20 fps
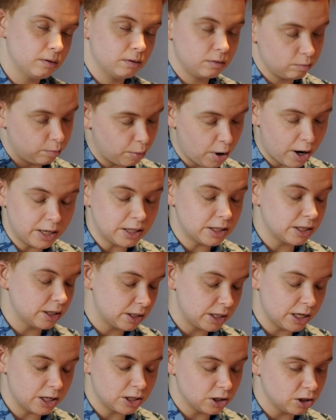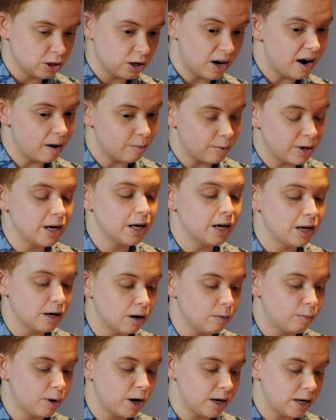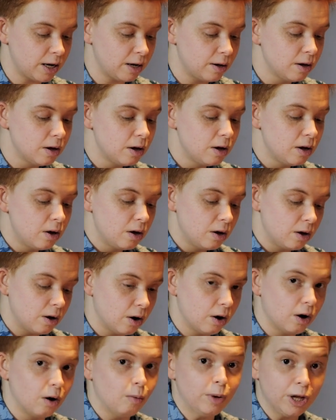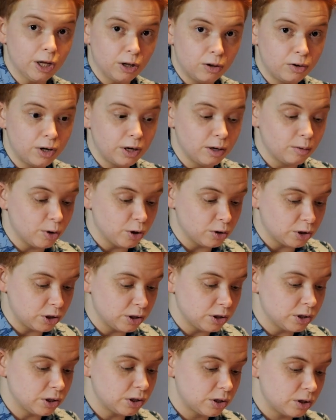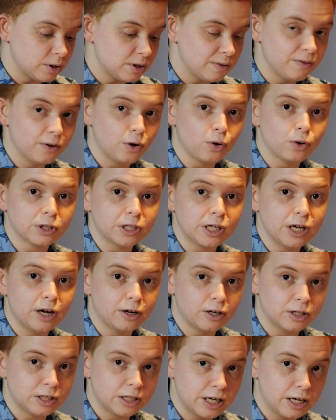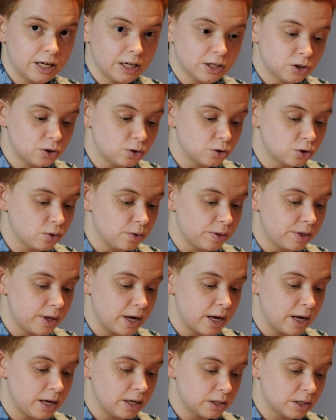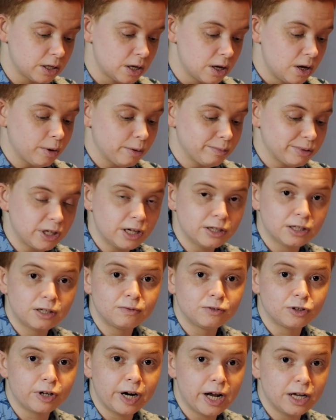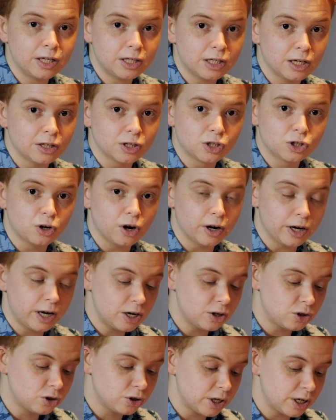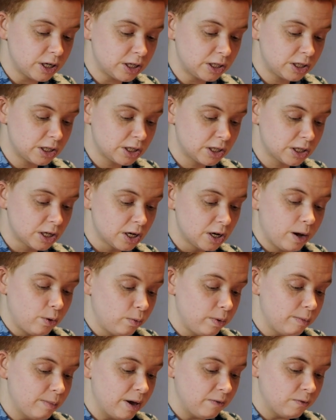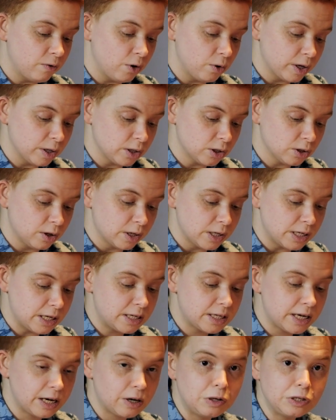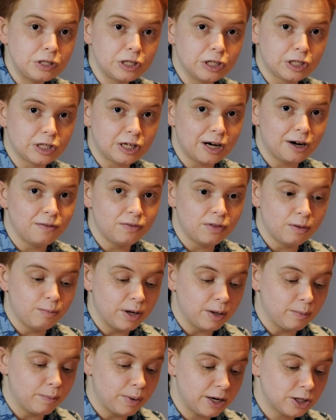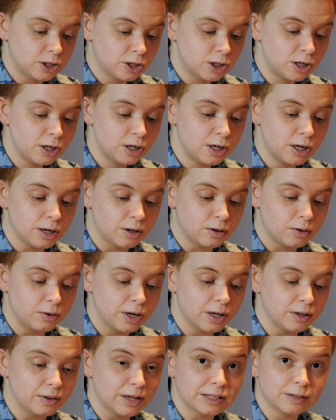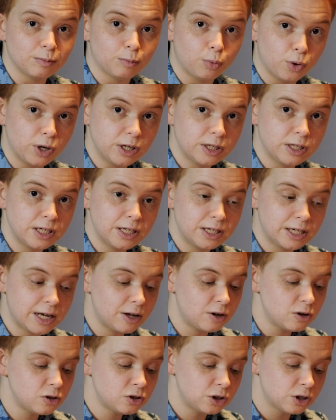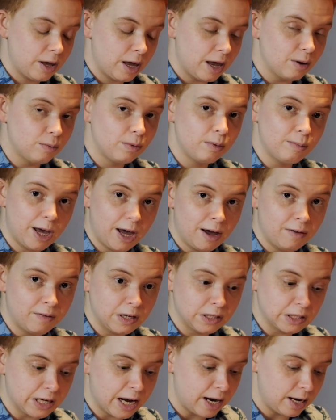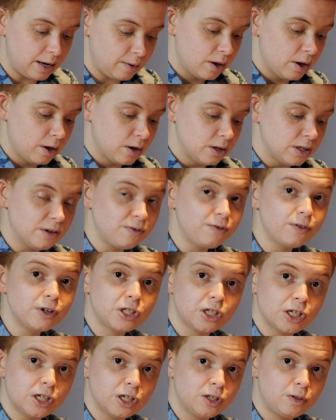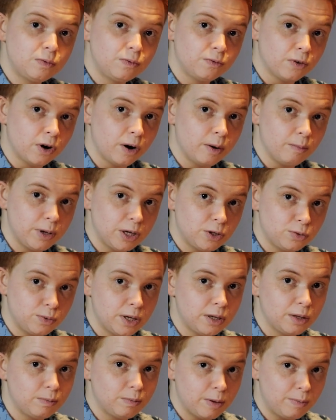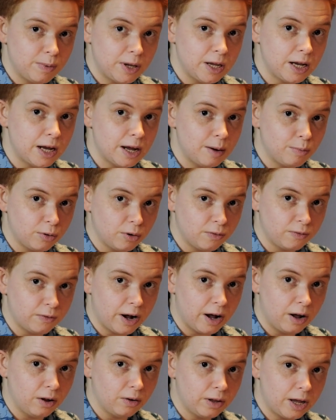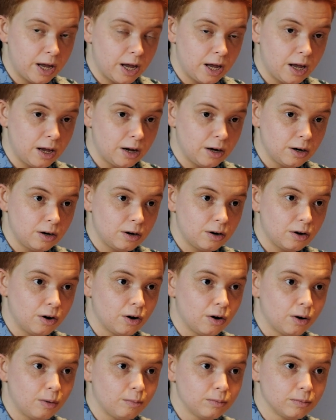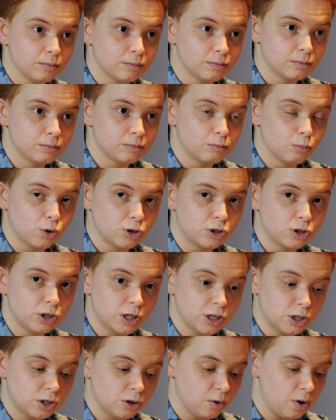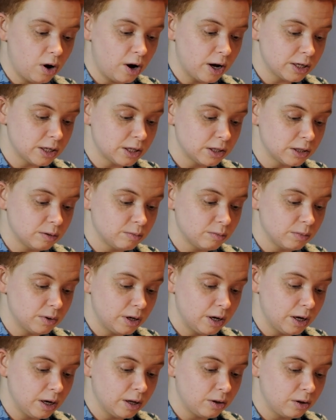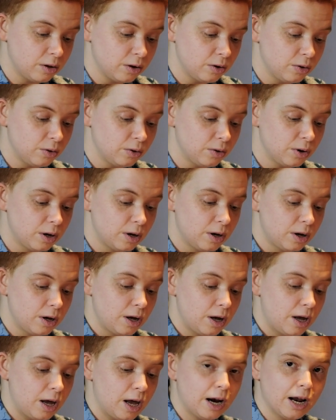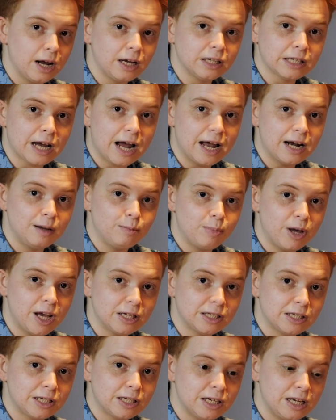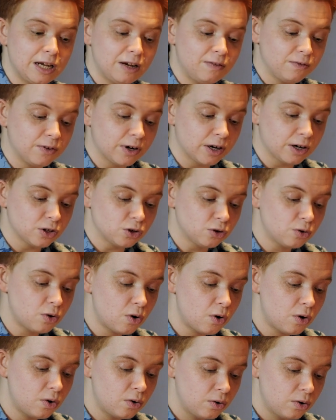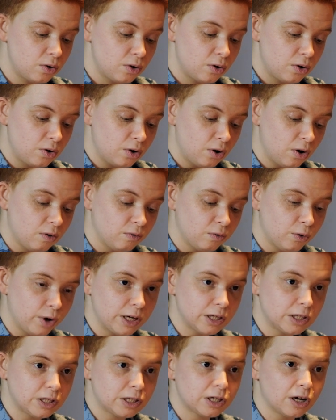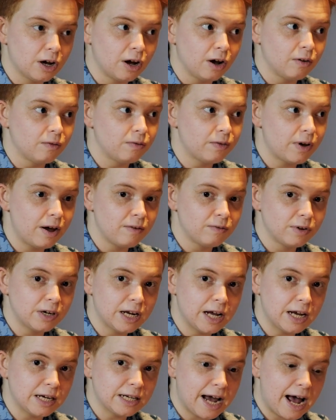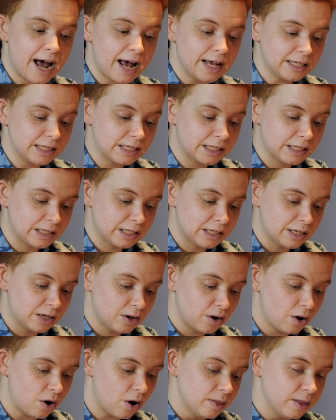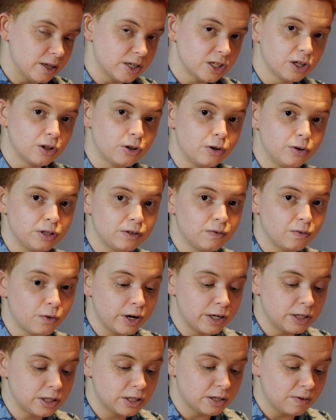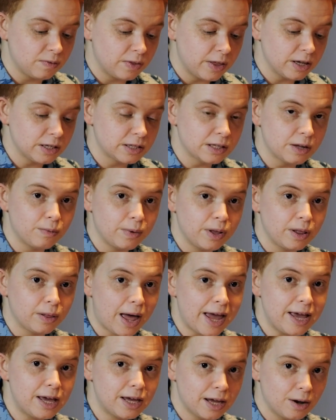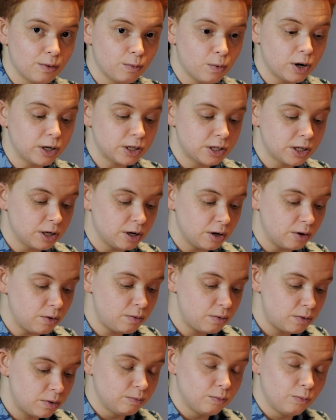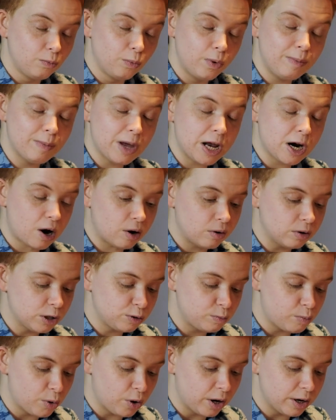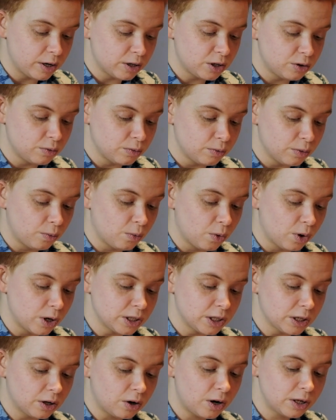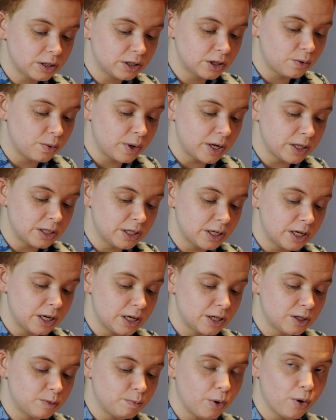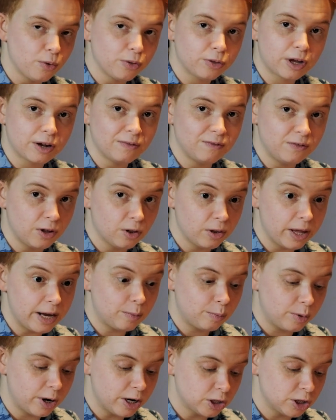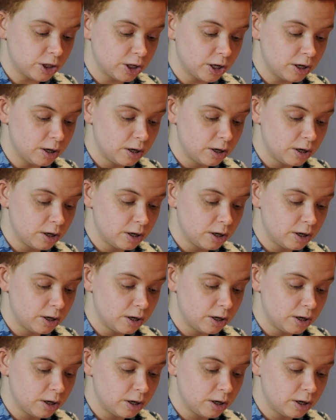body sensations are happening in our body, including emotions, difficulty understanding social things, obsessive traits, and strong interests. We may focus on details instead of the big picture, including less important details, and we may have anxiety. Differences between the PDA profile and more traditional autism include an anxiety-based need for control, avoidance of everyday tasks. This includes avoidance of things that we like and want to do. We may not respond to rewards and consequences. Both can feel like pressure,